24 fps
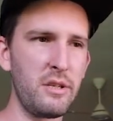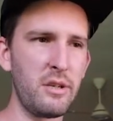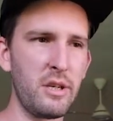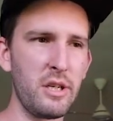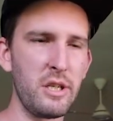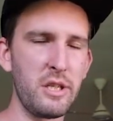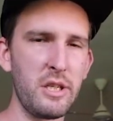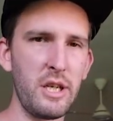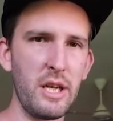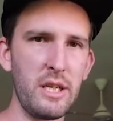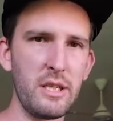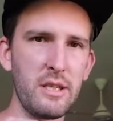you
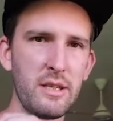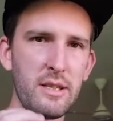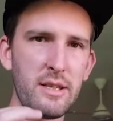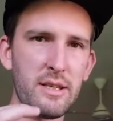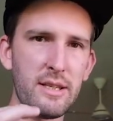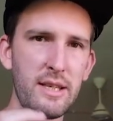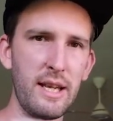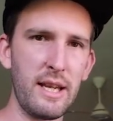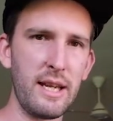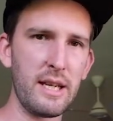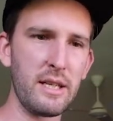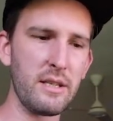can change the
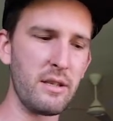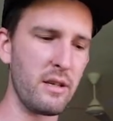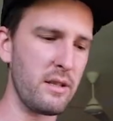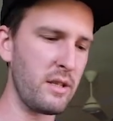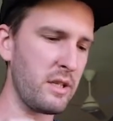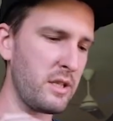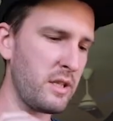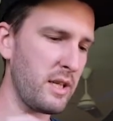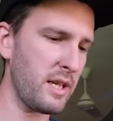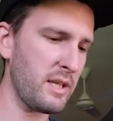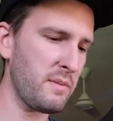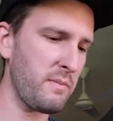settings on
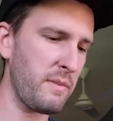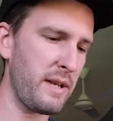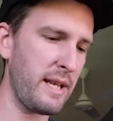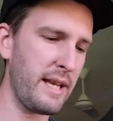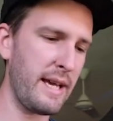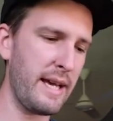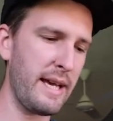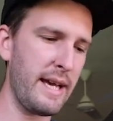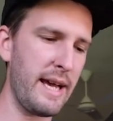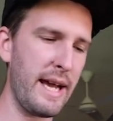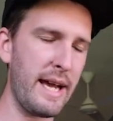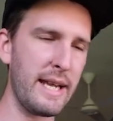the adjustment layer